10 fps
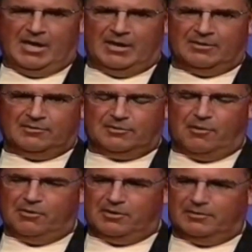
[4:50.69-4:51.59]
And just
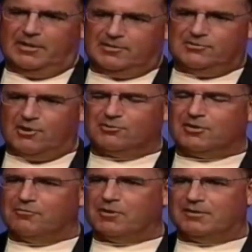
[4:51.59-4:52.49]
of all the Lincoln
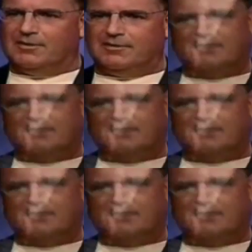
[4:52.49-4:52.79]
scholars I've read,